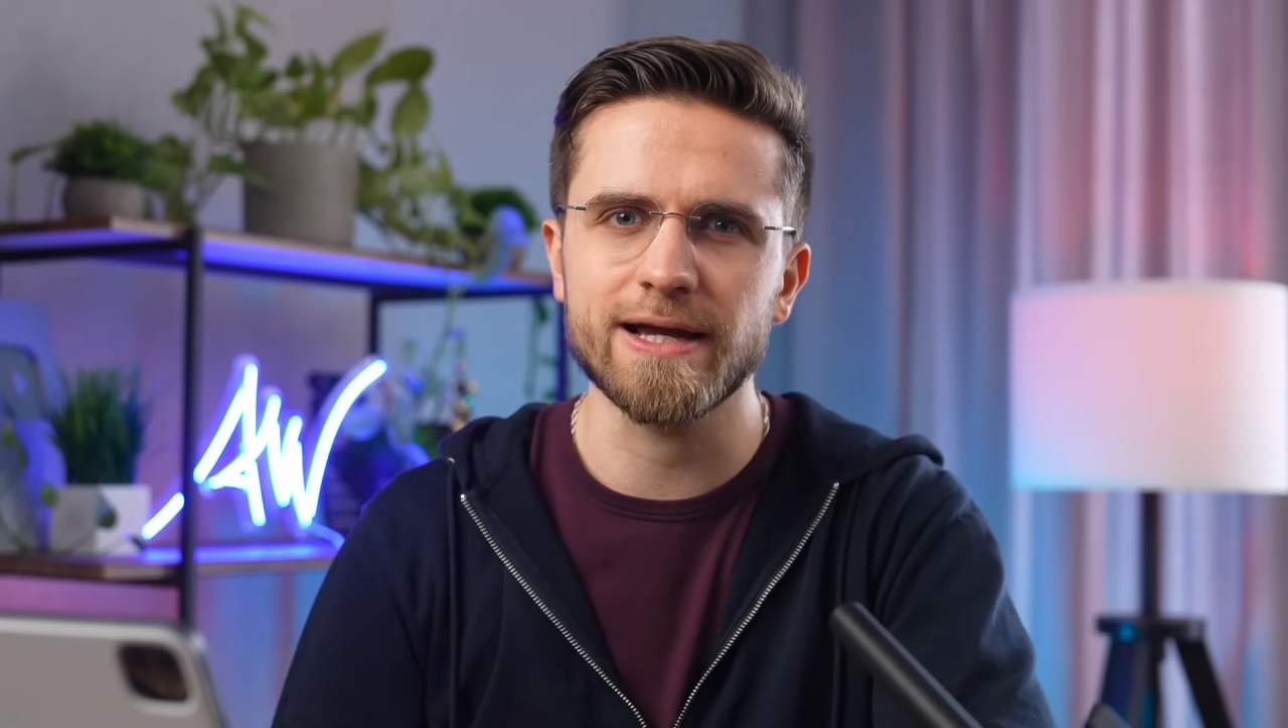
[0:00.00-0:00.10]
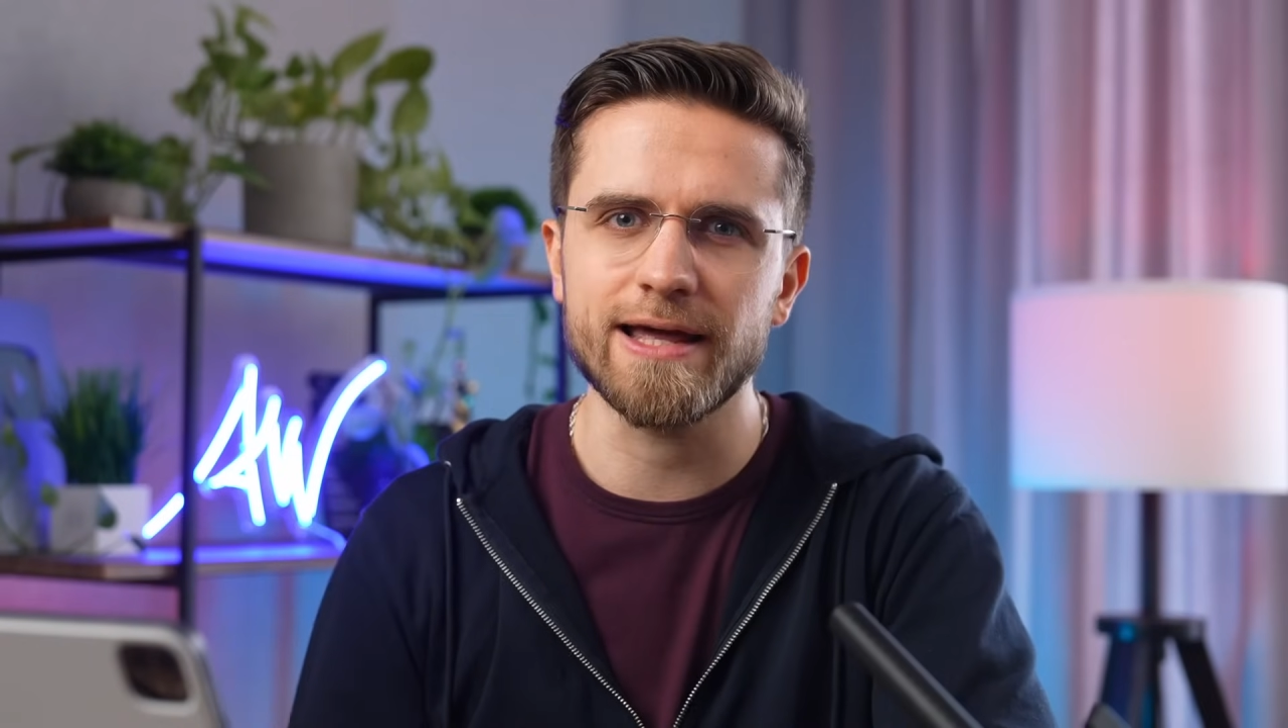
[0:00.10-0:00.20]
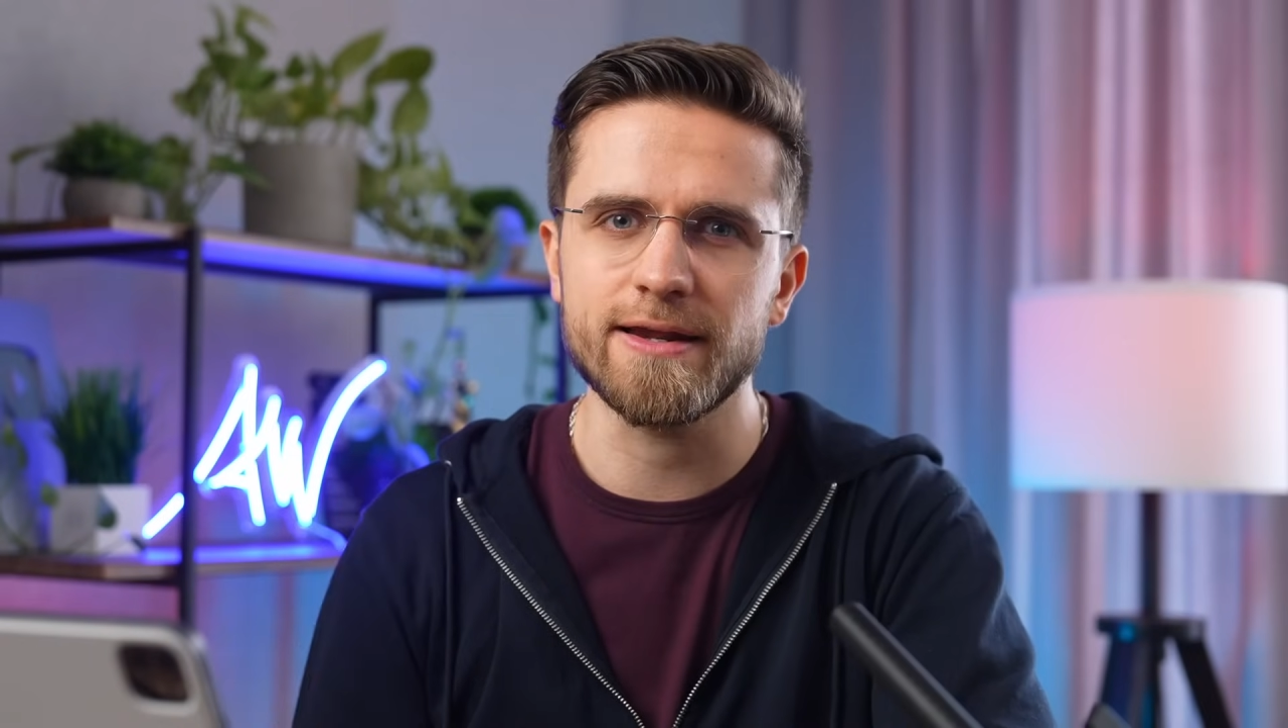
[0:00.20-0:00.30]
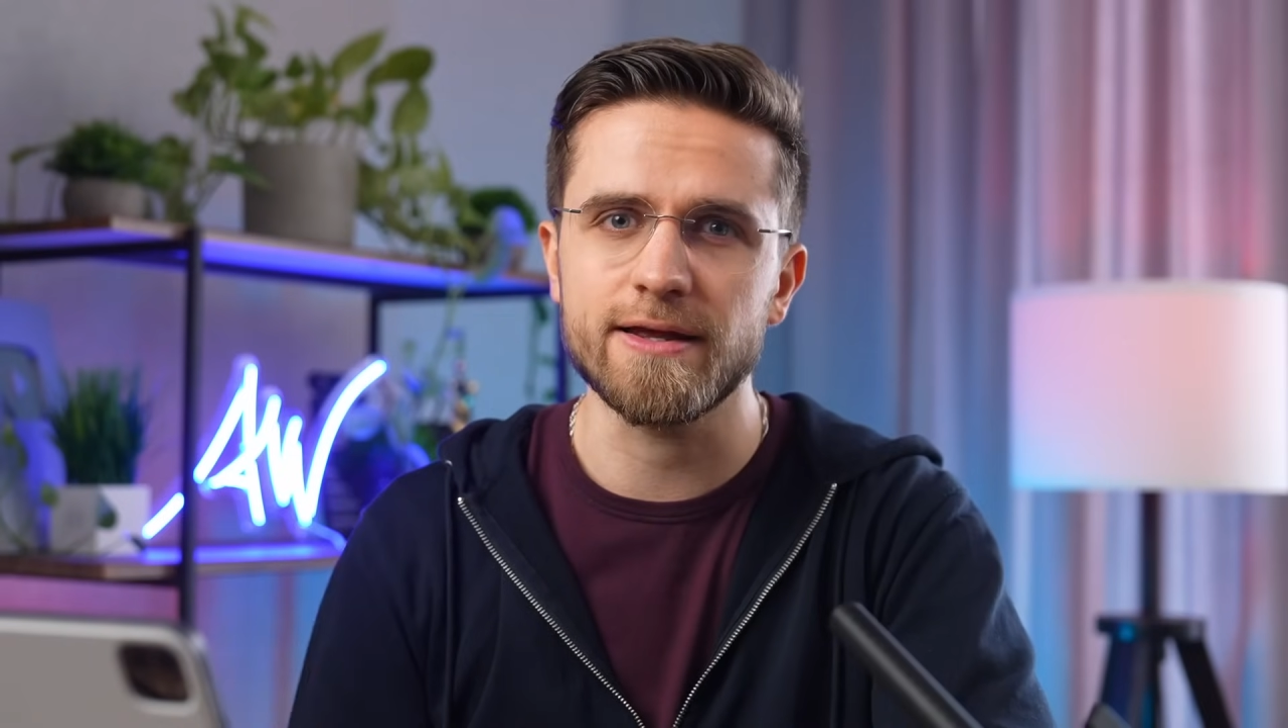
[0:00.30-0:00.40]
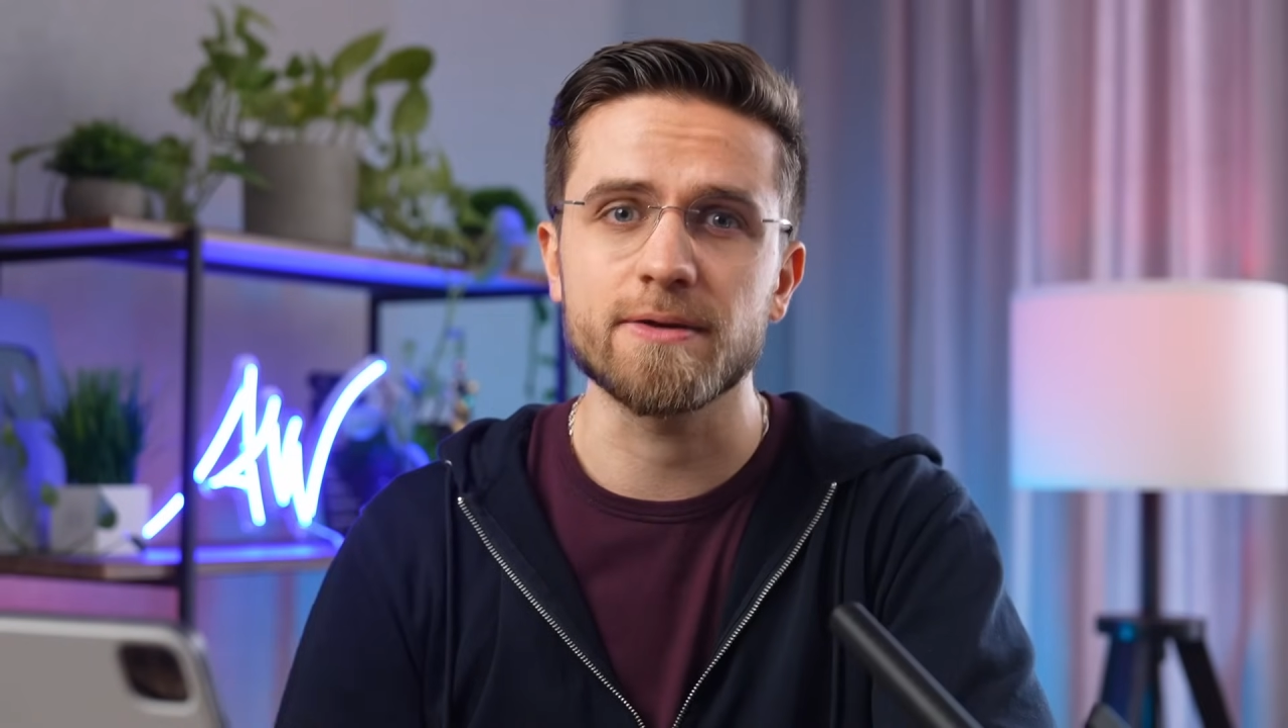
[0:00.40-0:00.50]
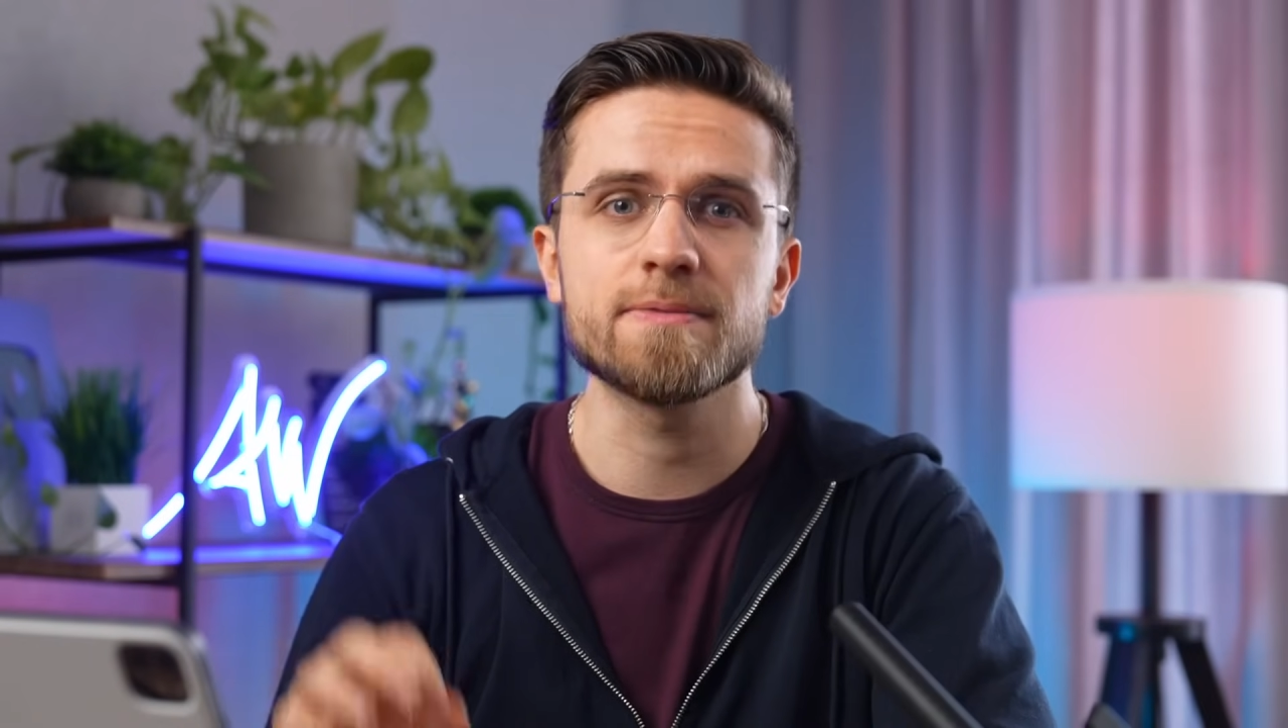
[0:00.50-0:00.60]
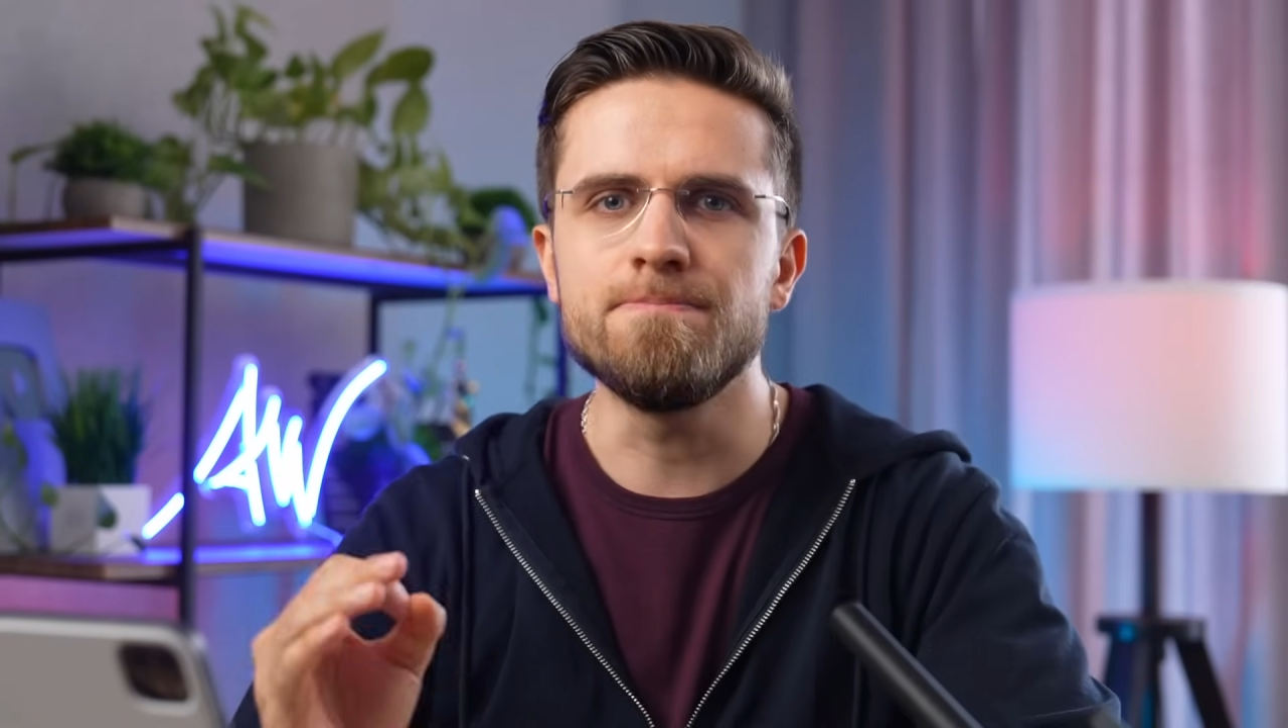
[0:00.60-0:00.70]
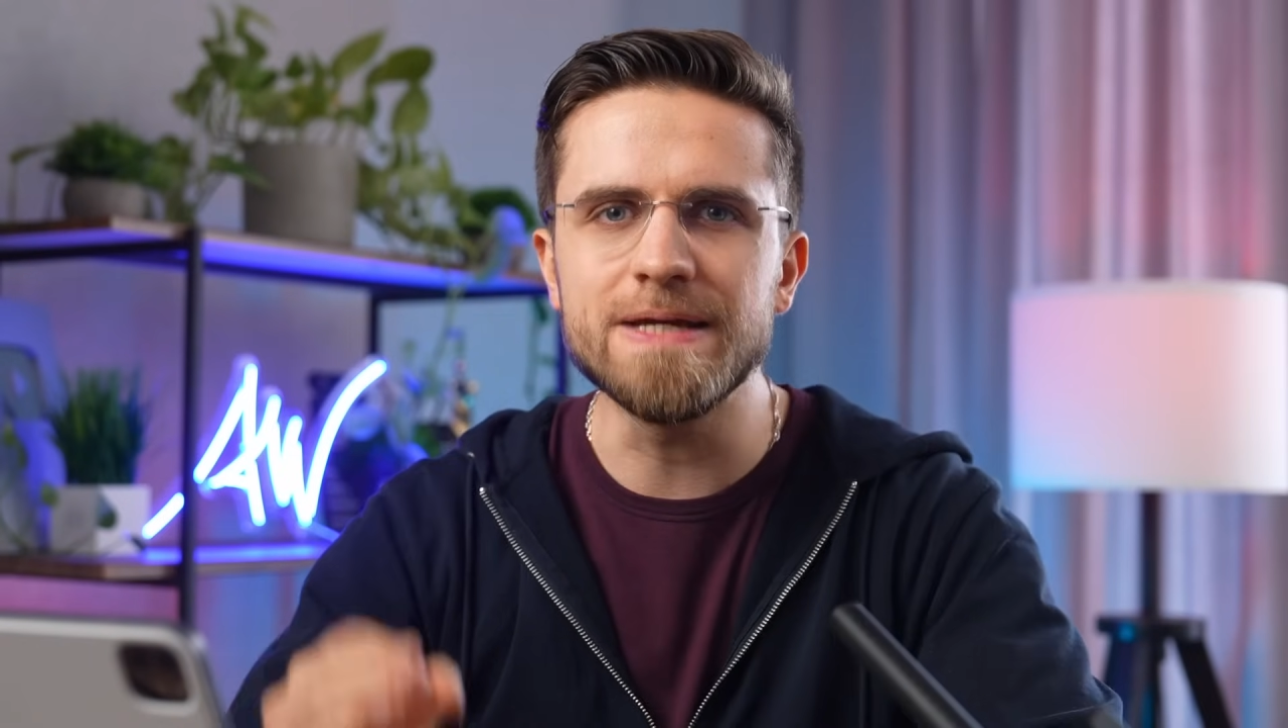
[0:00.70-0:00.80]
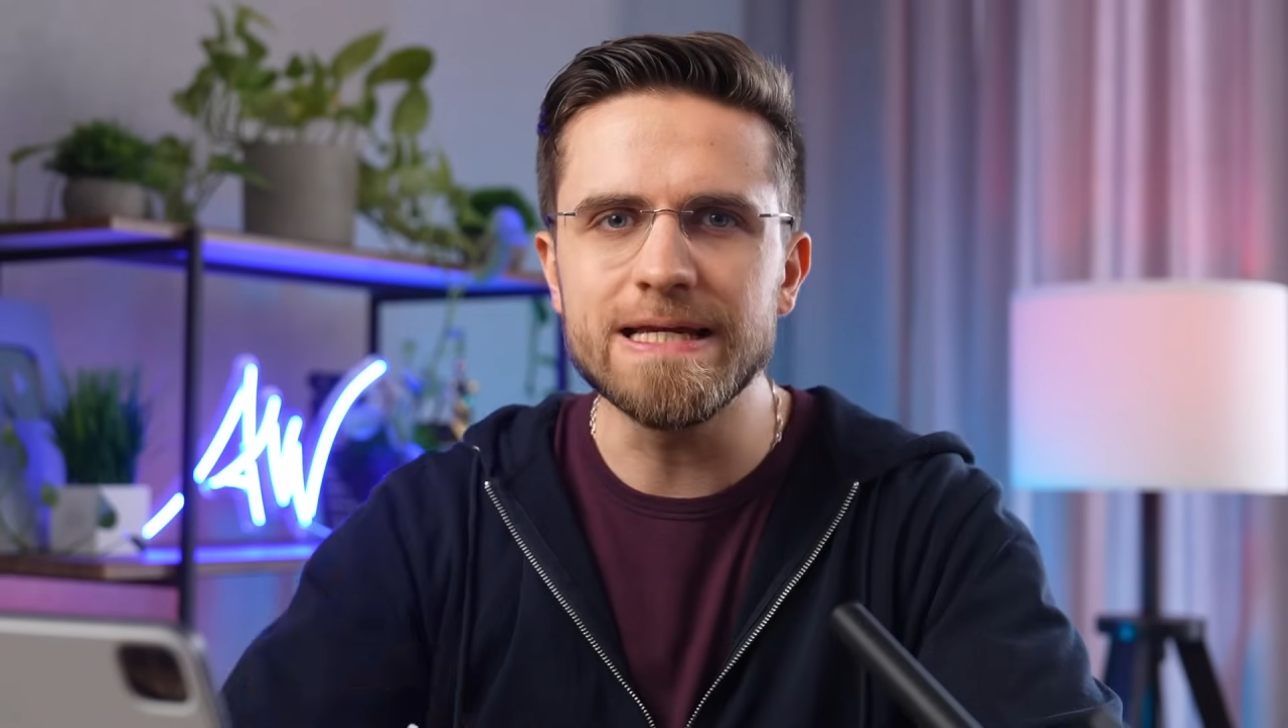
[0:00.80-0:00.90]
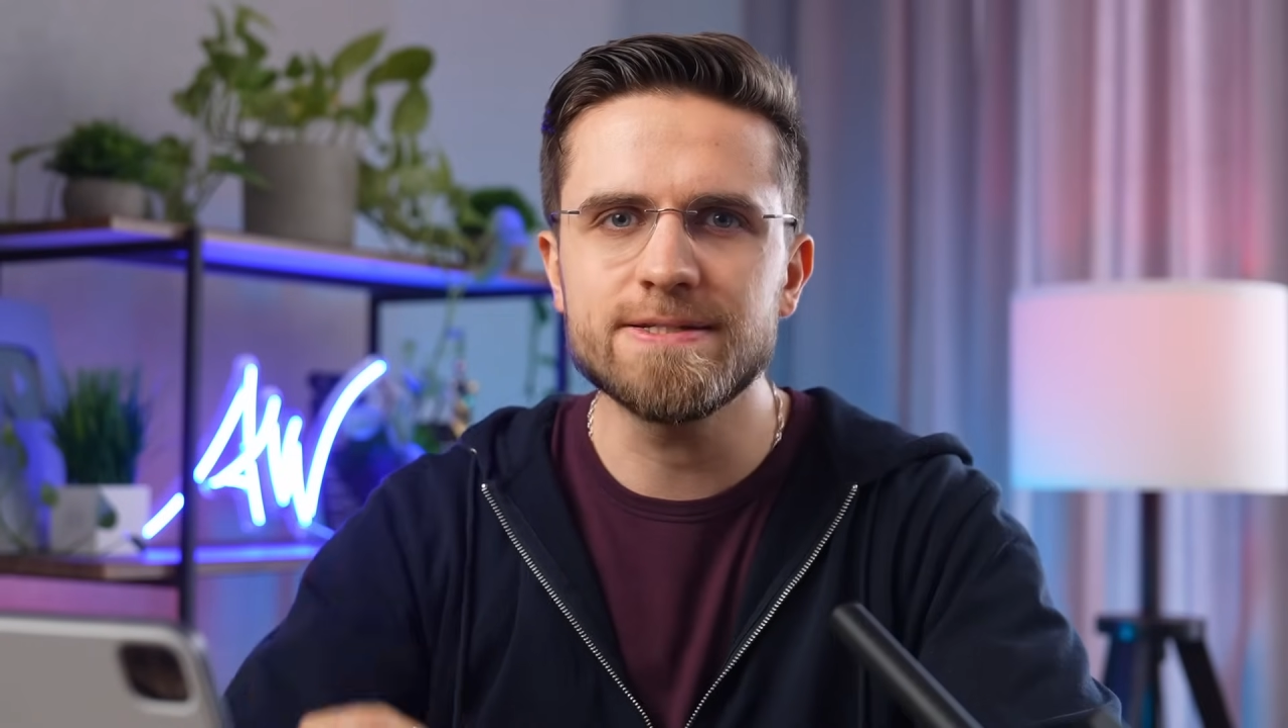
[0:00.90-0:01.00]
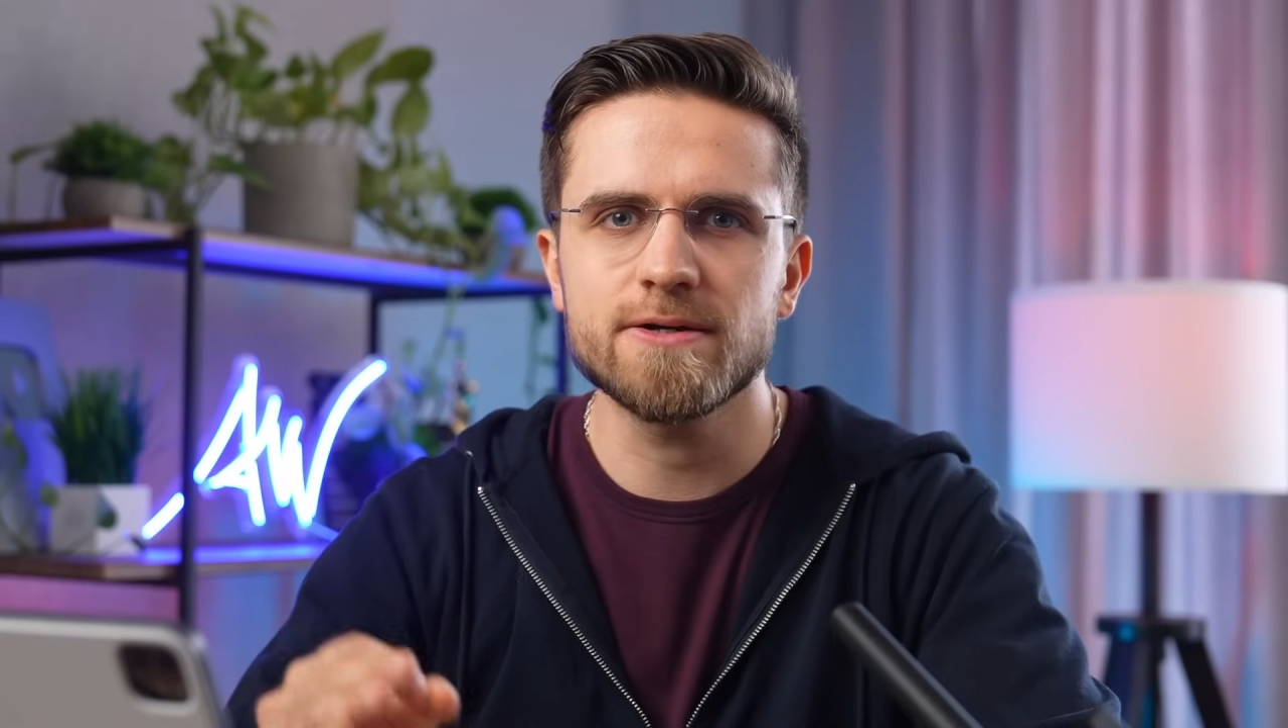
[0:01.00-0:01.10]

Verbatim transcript: editing. Beat